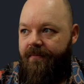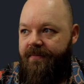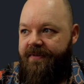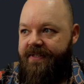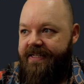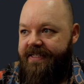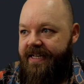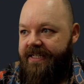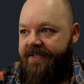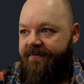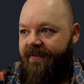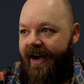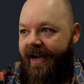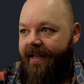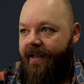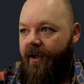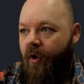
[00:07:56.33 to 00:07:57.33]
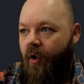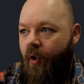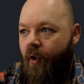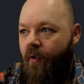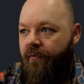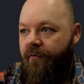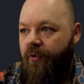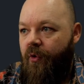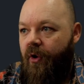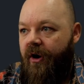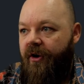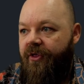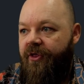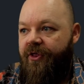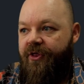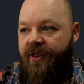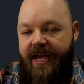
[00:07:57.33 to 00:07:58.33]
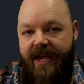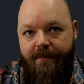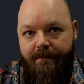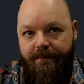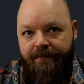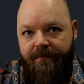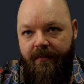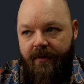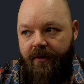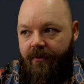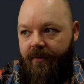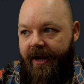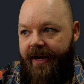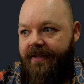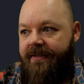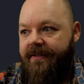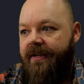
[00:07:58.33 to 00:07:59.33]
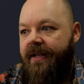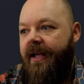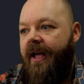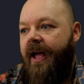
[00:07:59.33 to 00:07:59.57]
CSS file of your theme, right?